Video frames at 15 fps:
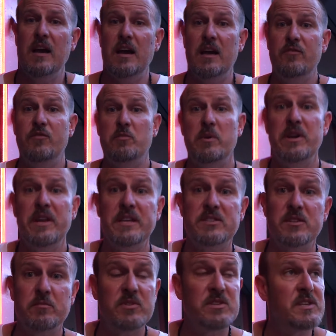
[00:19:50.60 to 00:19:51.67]
For my next
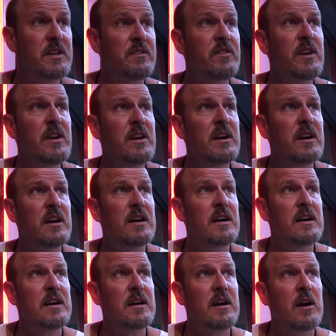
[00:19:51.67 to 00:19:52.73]
stop this evening,
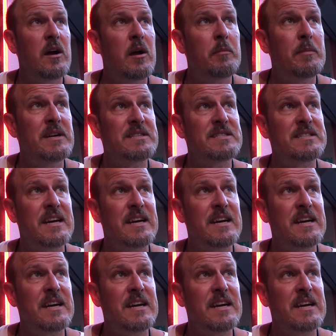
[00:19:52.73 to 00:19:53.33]
I'm at